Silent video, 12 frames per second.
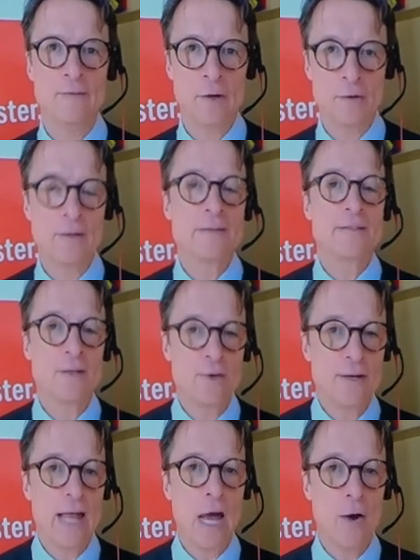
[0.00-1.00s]
they're
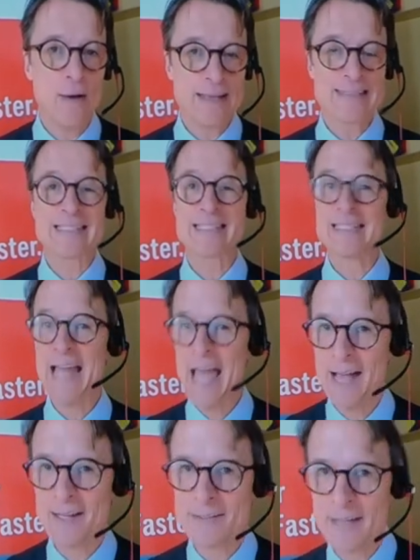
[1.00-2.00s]
considered now as
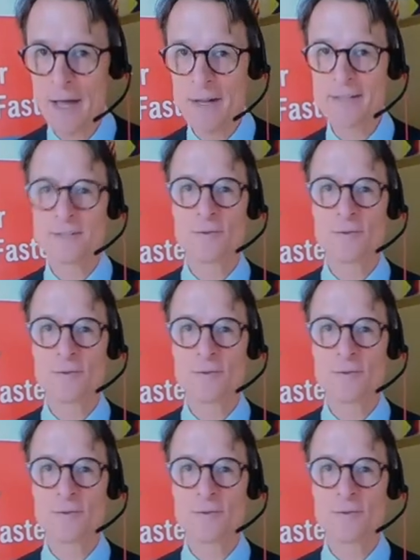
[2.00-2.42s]
snacks not as